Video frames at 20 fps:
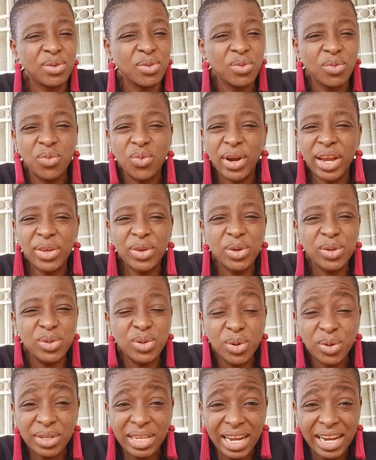when you
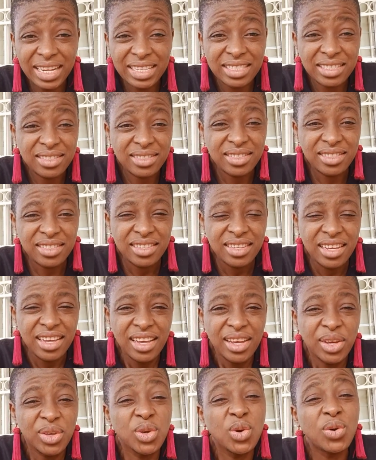do that,
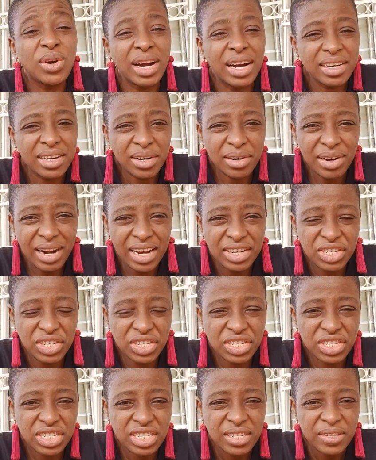you can
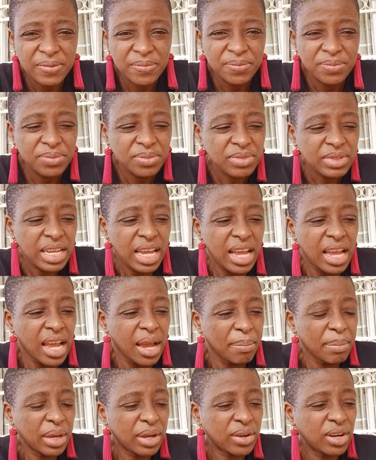crash,
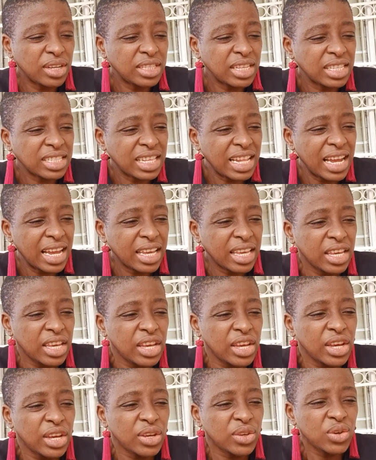because it's like
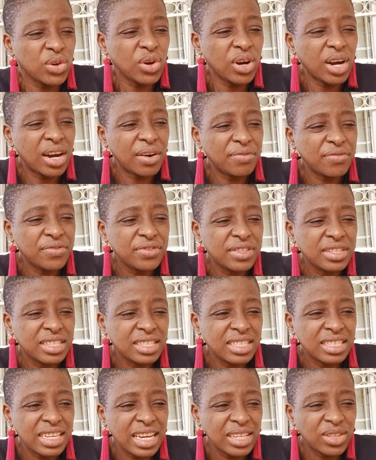you have
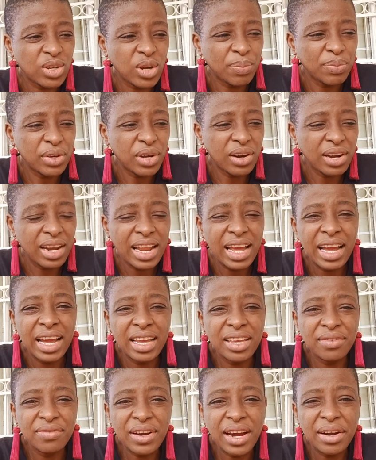set up your
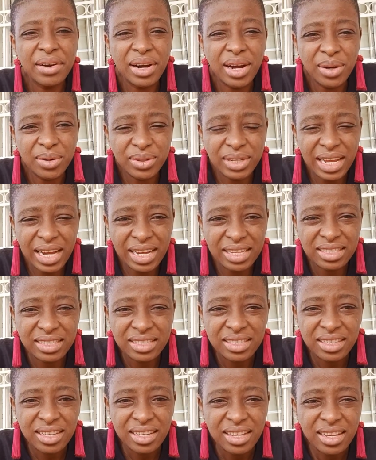life around that.
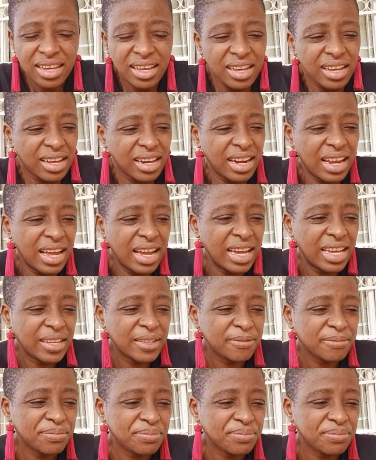Like,